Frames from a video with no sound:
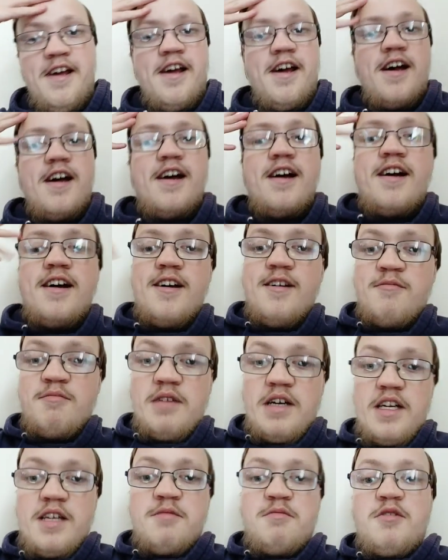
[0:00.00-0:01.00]
um,
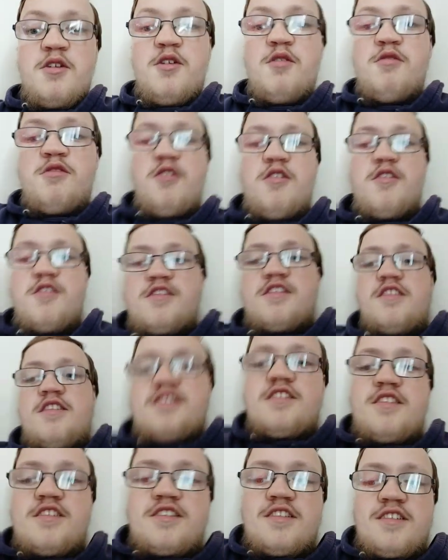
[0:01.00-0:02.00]
I am no
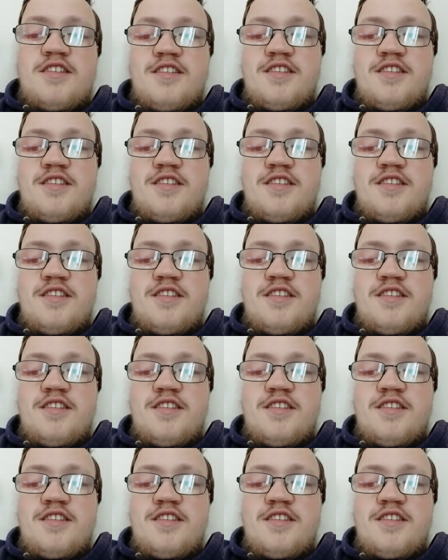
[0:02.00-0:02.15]
longer,